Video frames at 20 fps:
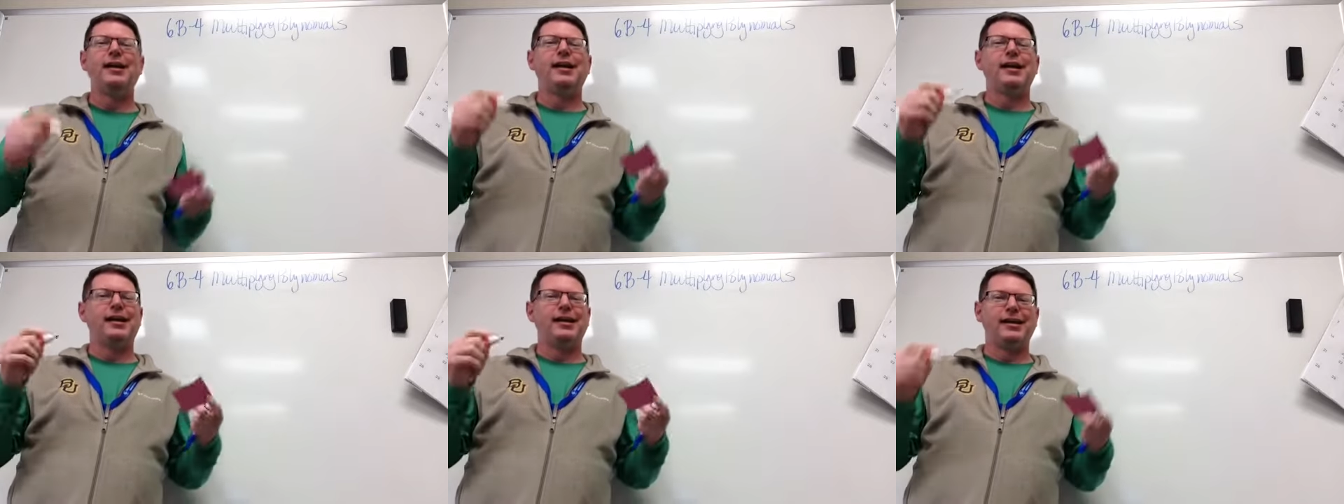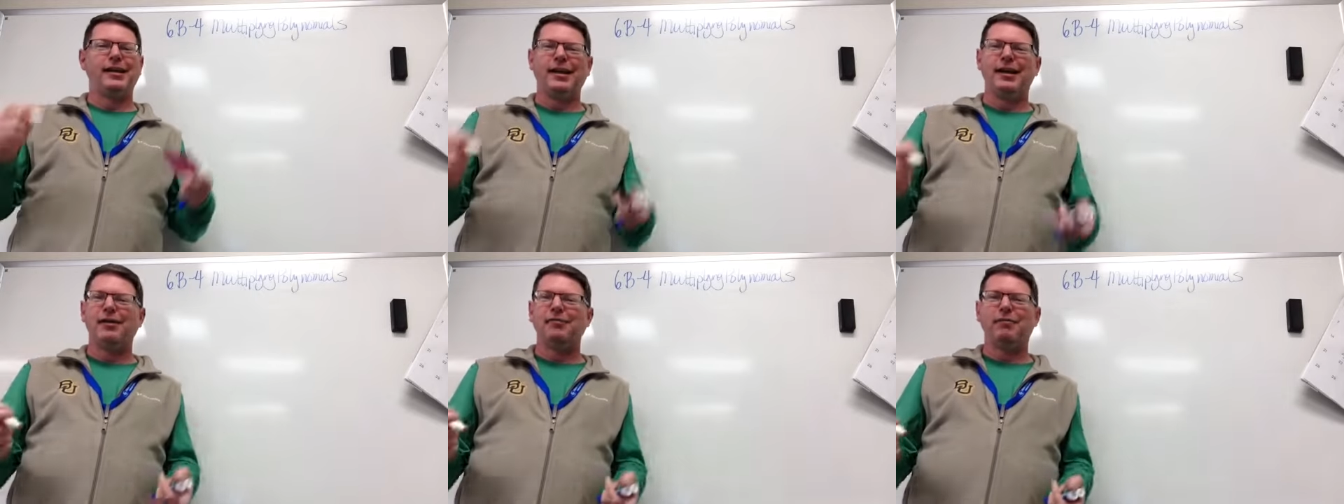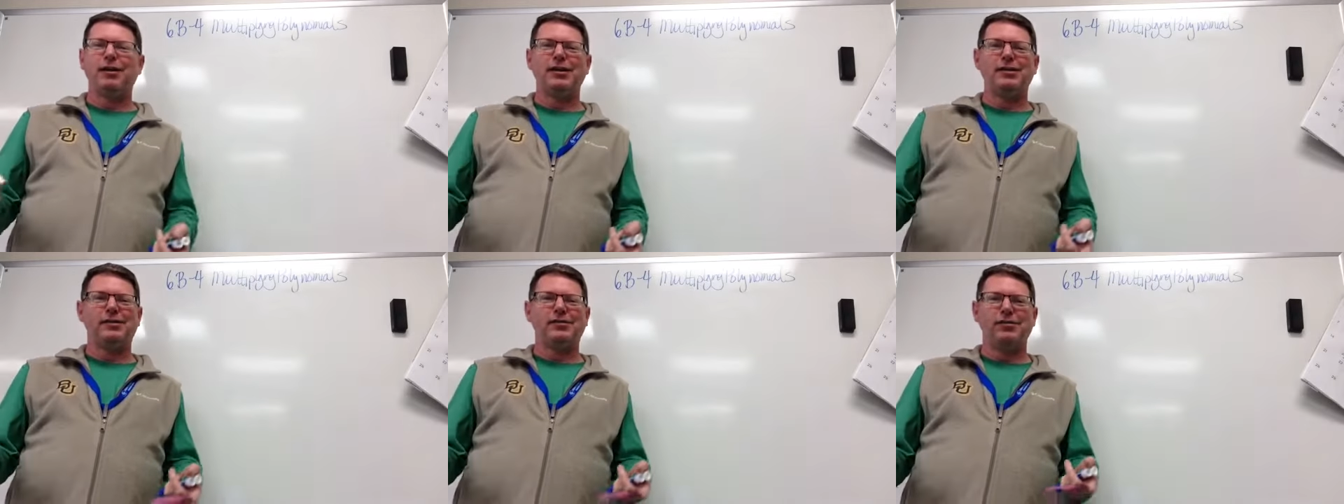and you got to
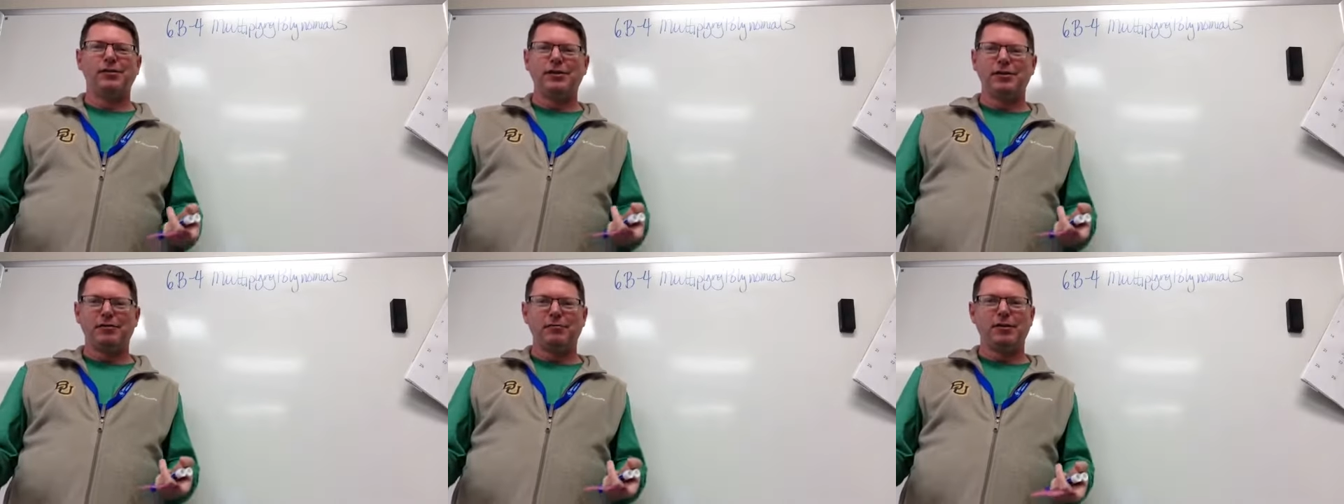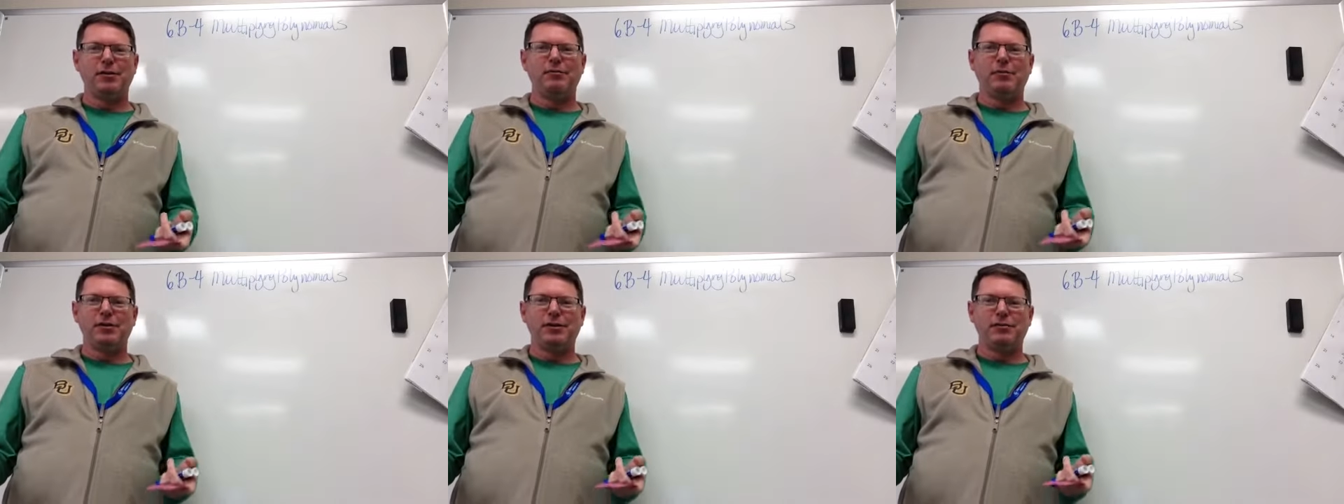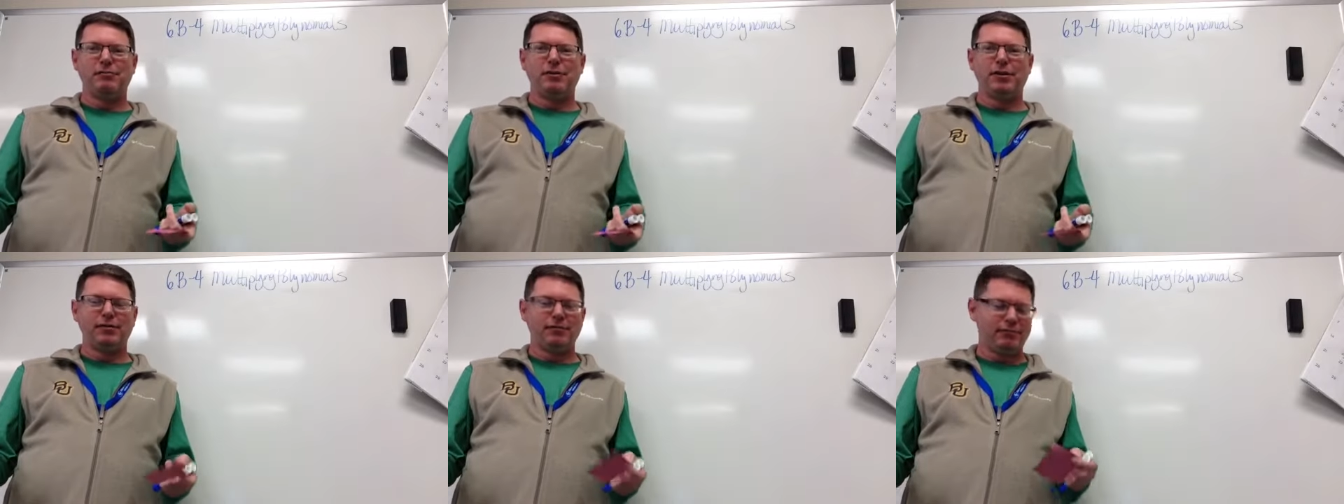write so you can read what
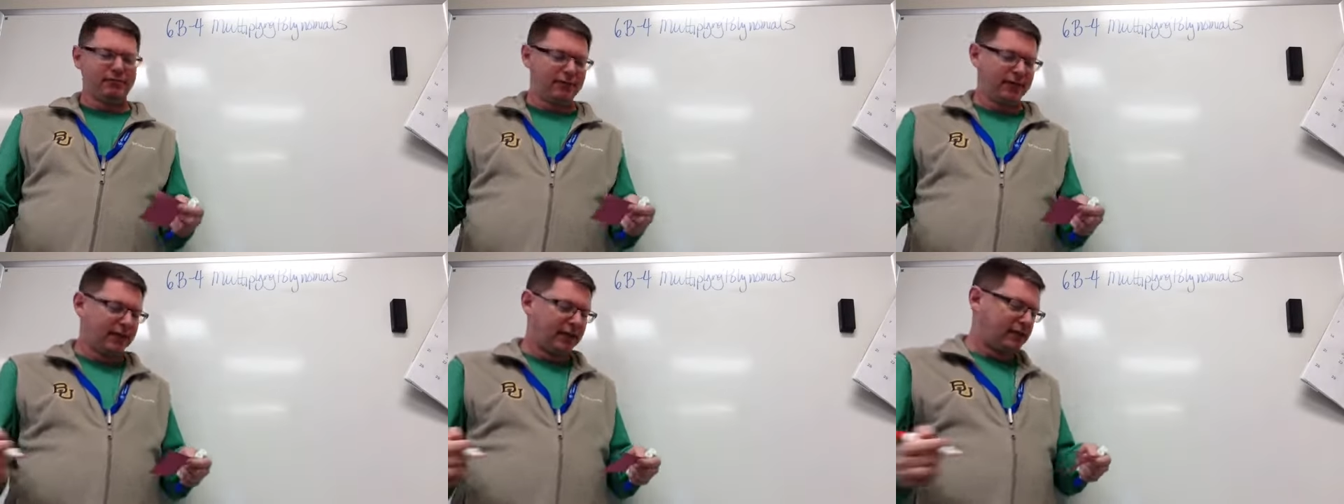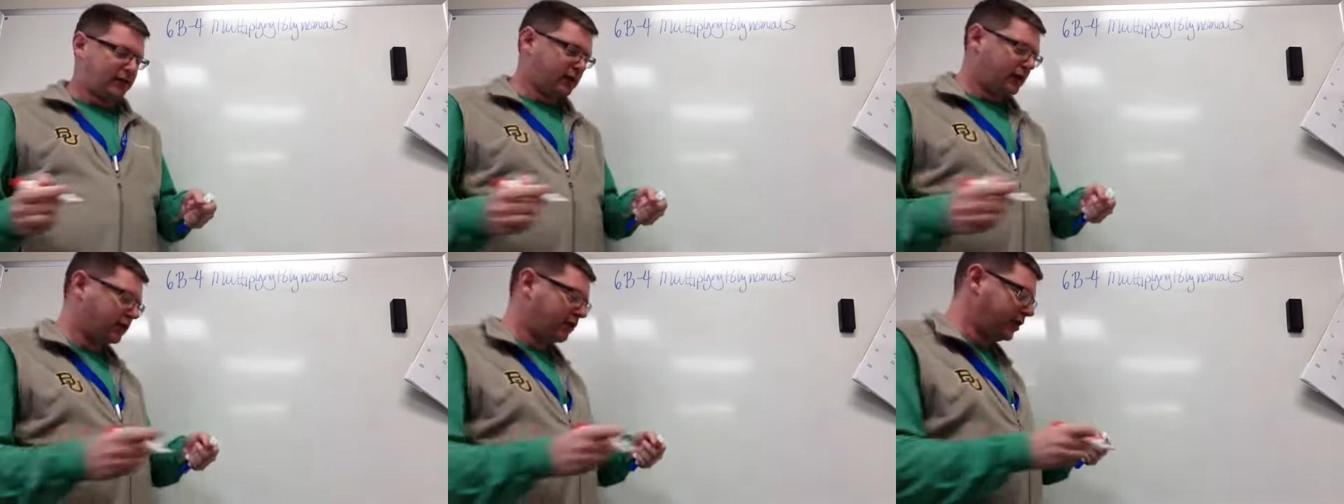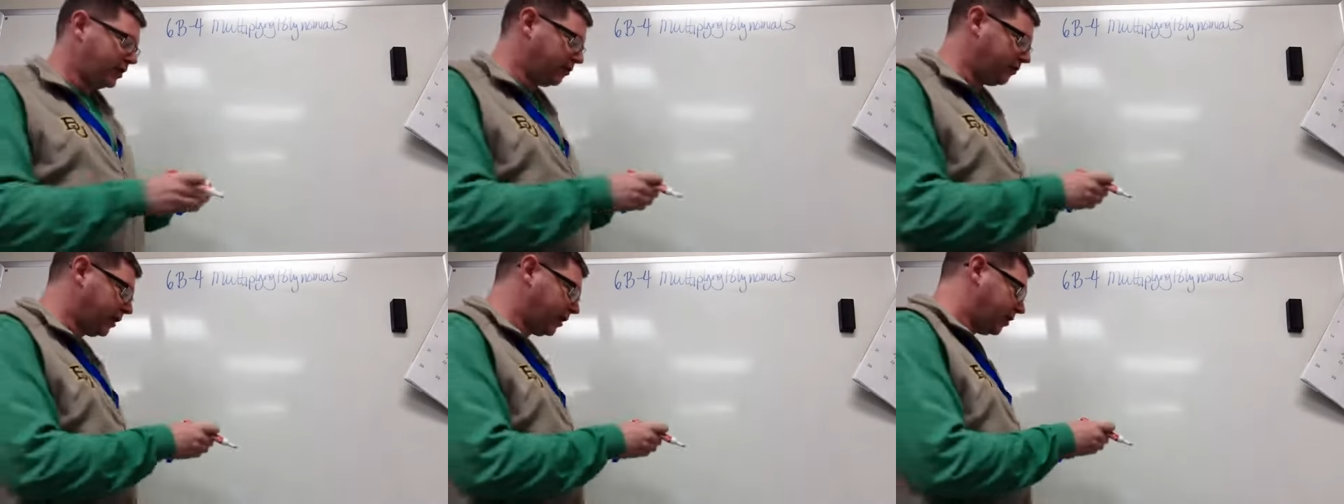you wrote. So
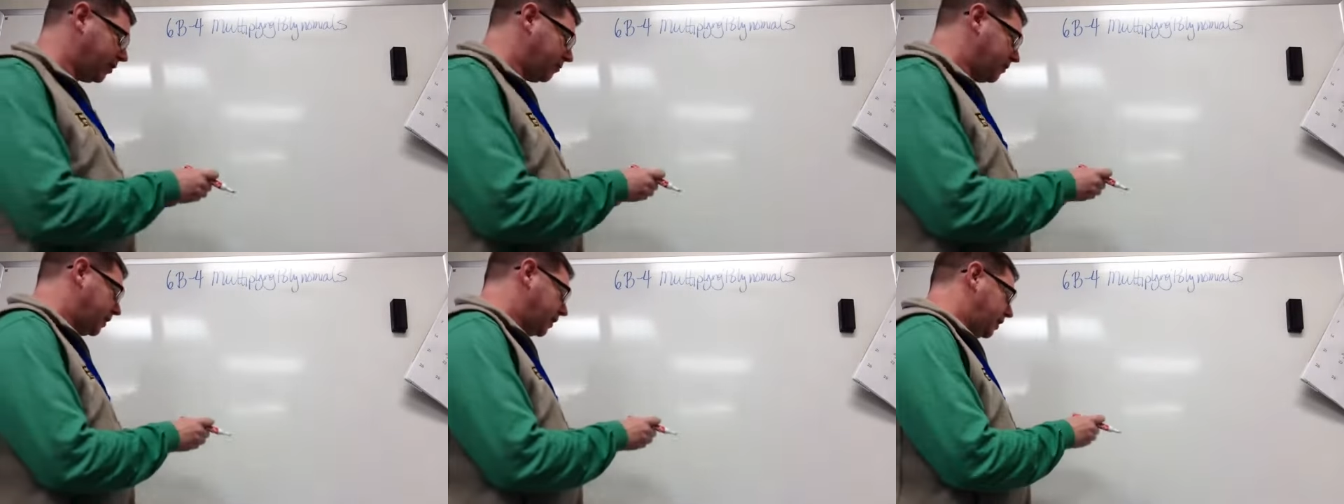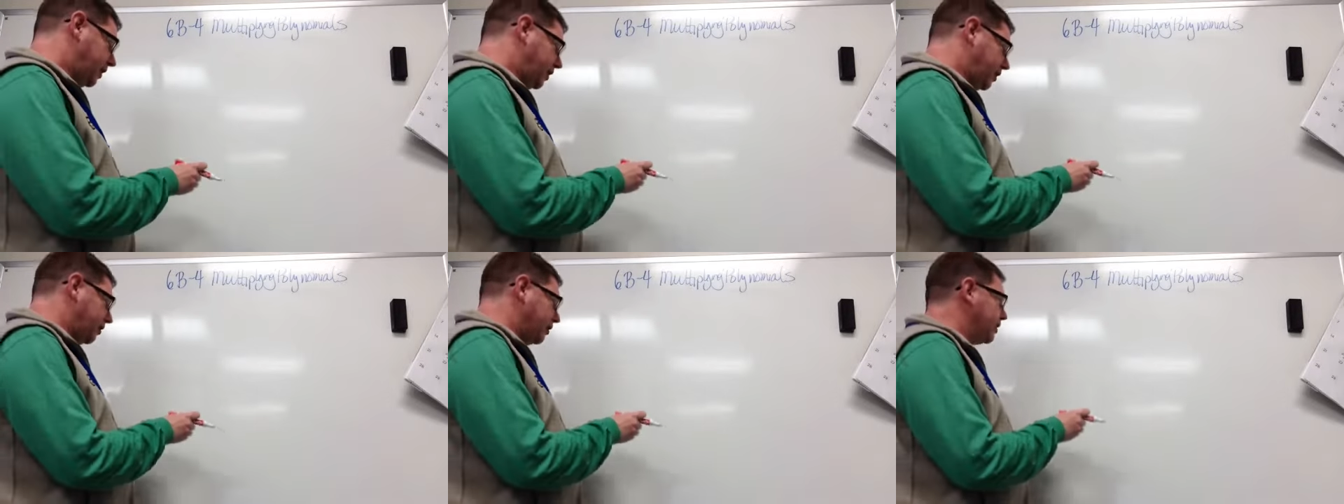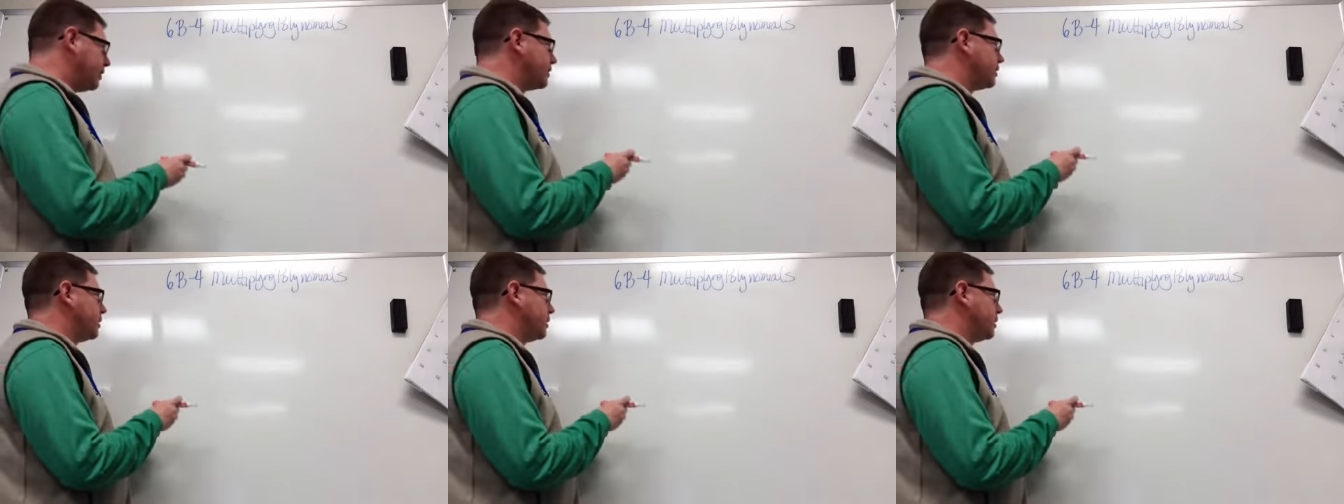here we go. Here is